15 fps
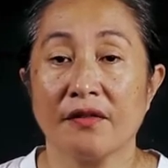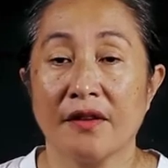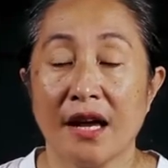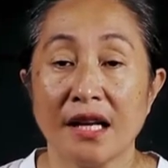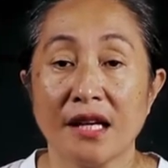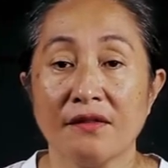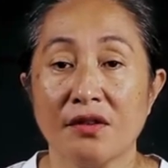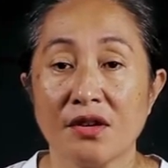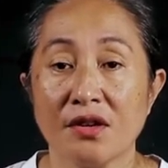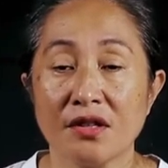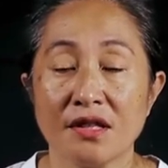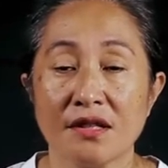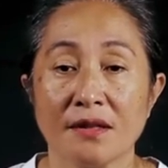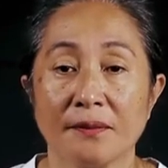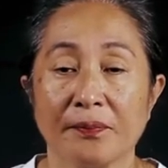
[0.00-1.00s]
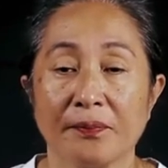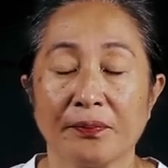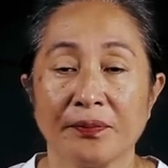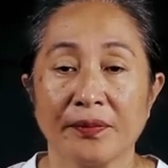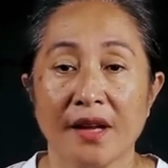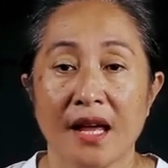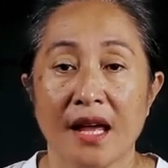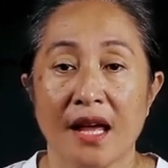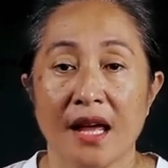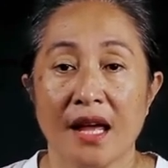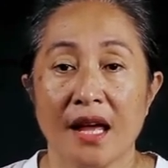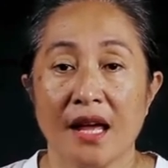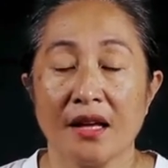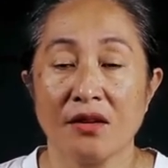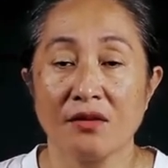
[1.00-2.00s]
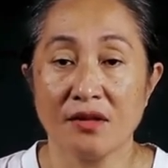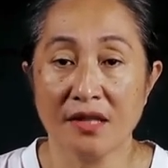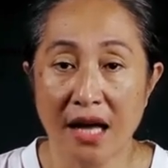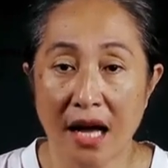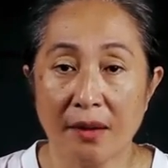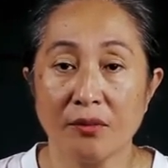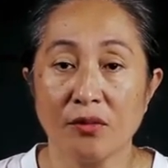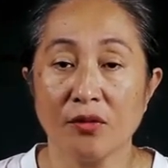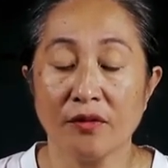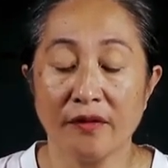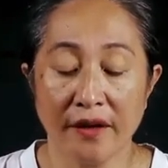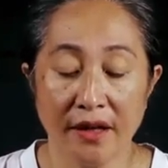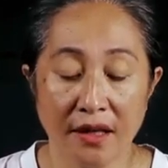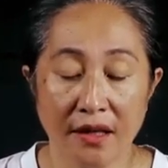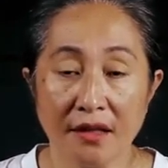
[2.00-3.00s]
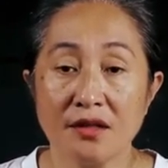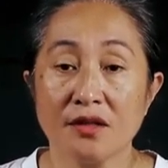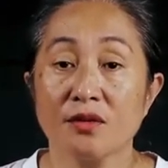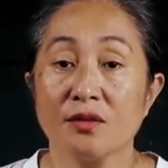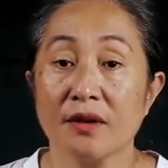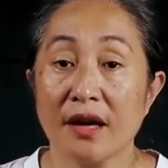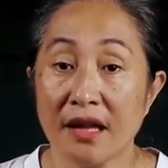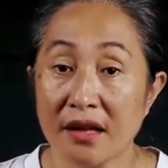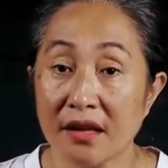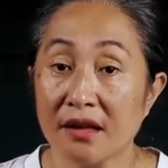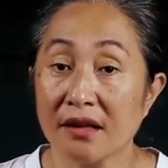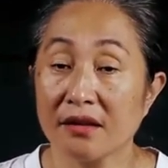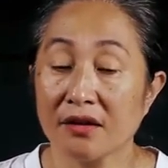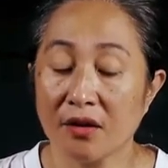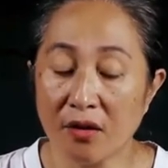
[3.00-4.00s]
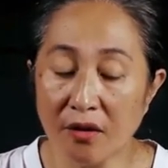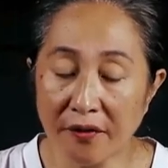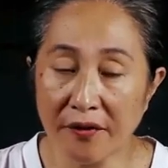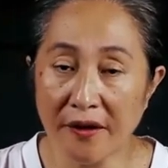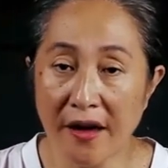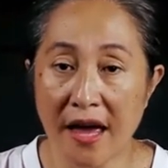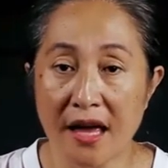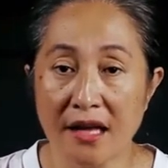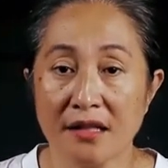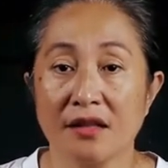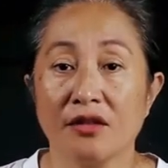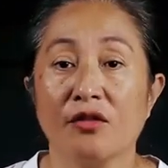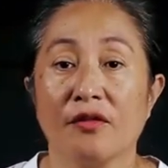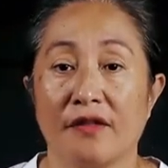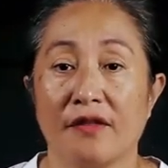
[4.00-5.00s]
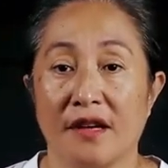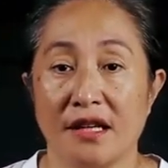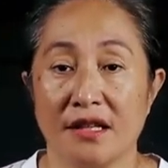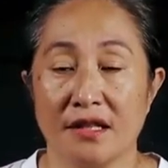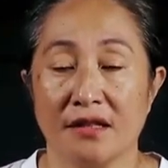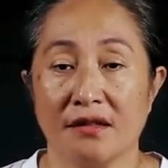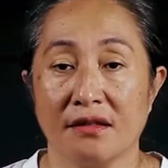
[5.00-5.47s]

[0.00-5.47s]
any verse, you start moving together your hands and your feet.